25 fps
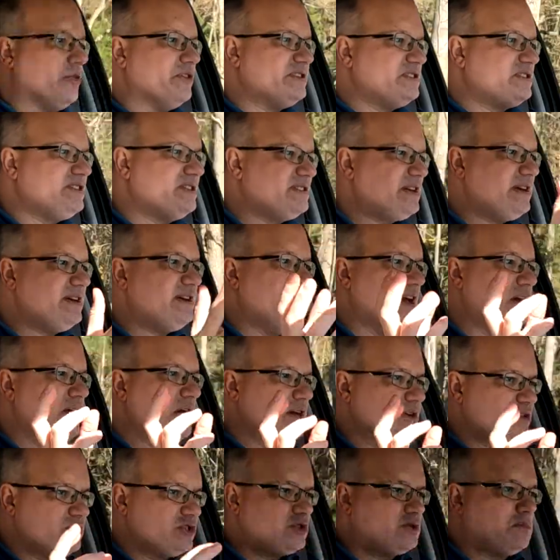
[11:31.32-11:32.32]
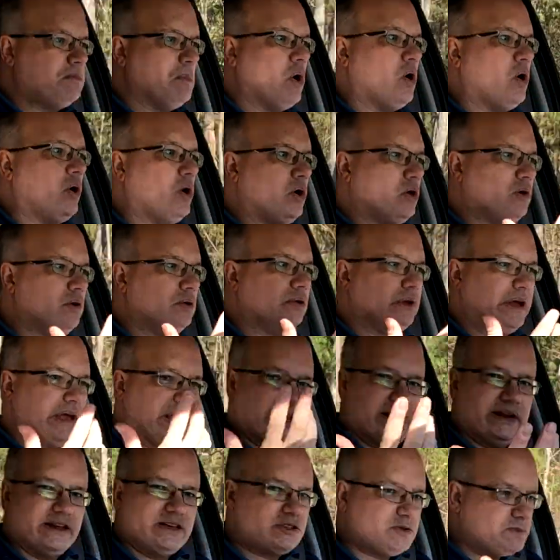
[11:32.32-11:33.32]
This is a small,
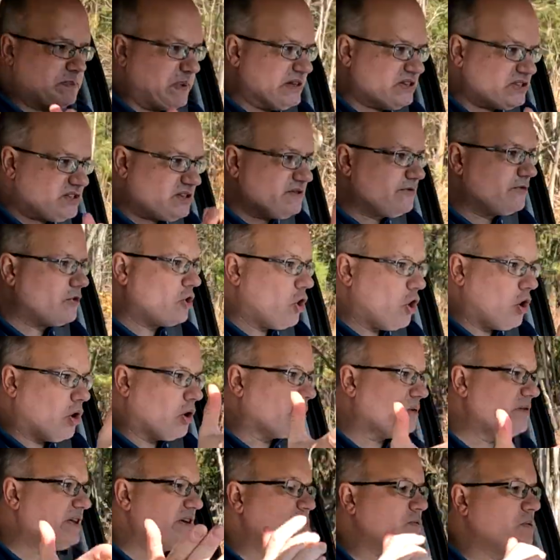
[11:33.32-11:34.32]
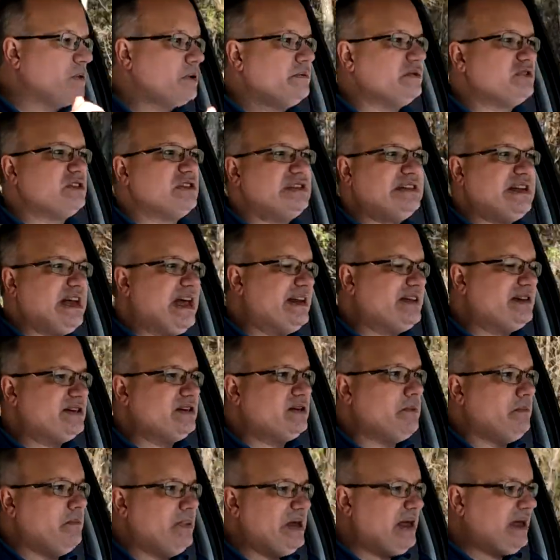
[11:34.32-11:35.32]
inexpensive car. That's what it was
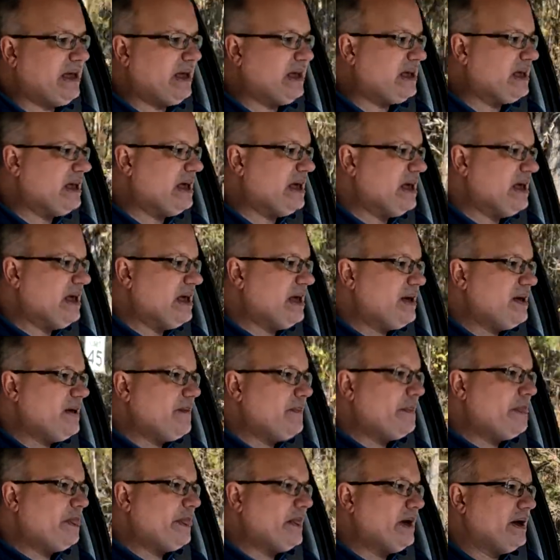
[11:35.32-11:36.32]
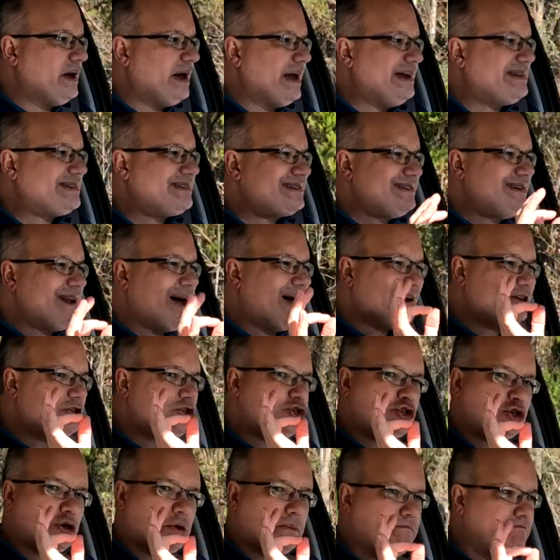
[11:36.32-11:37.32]
intended to be. It's not
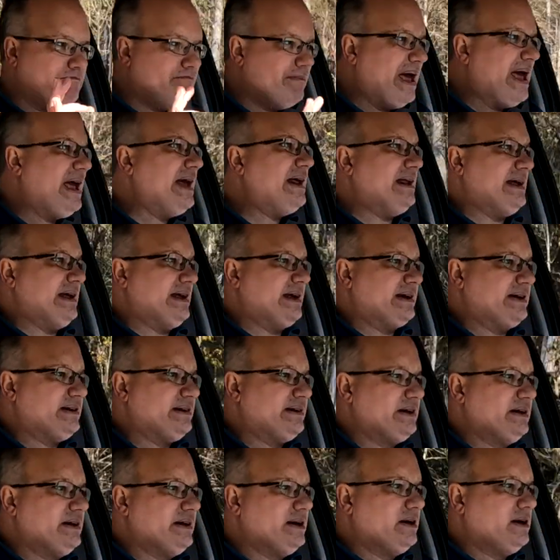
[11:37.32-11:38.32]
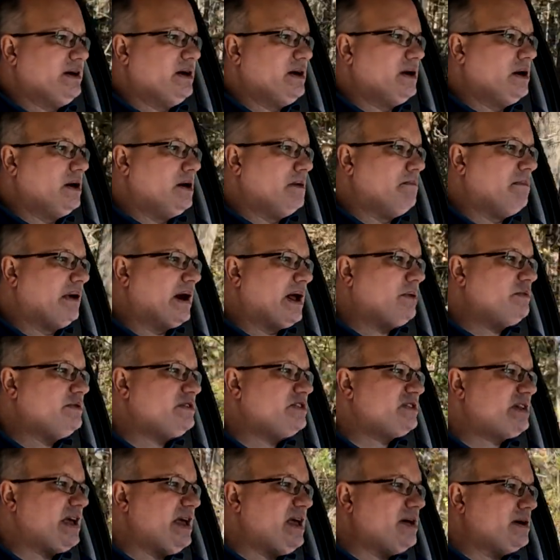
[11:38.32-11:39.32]
Germanic, but I would
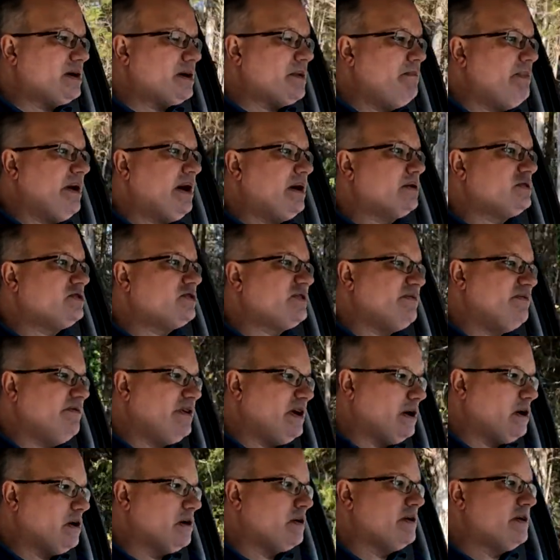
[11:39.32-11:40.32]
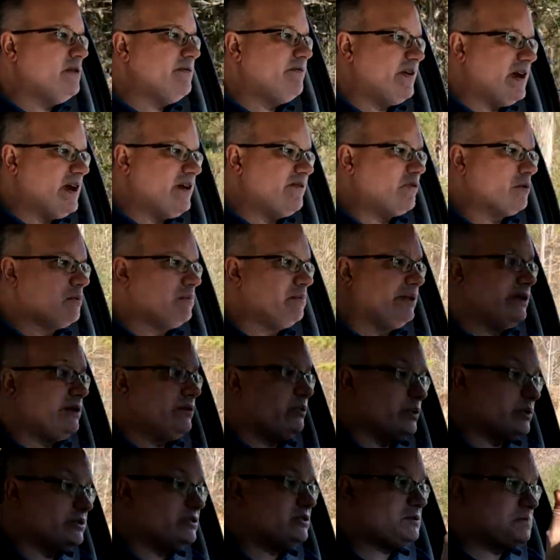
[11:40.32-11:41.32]
say it compares very favorably
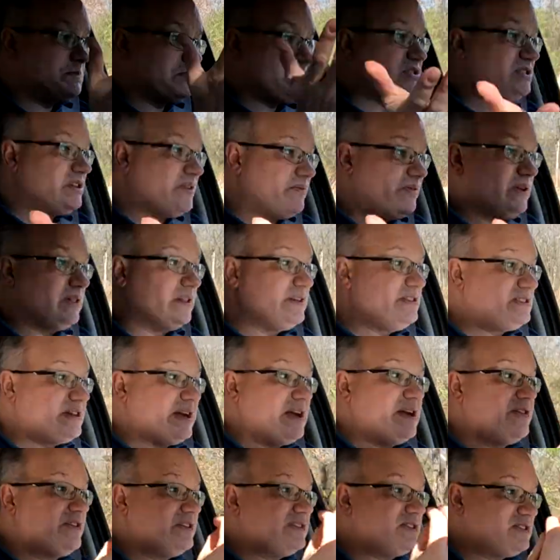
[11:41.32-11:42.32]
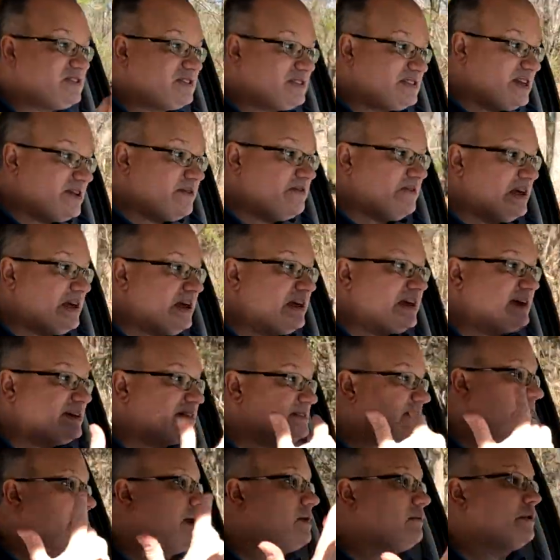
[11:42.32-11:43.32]
with specifically, say, the Civic,
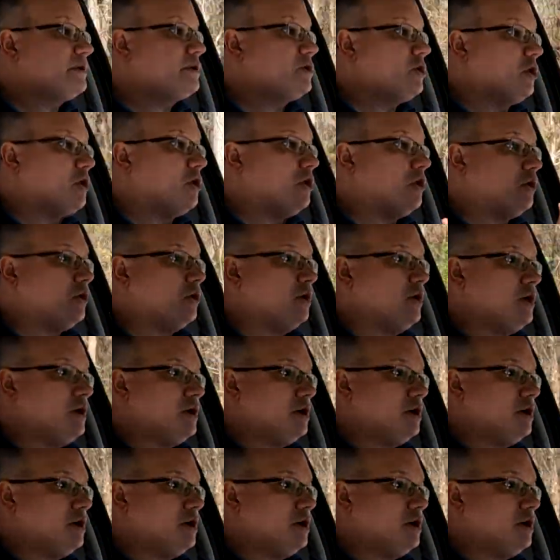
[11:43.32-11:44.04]
as I recall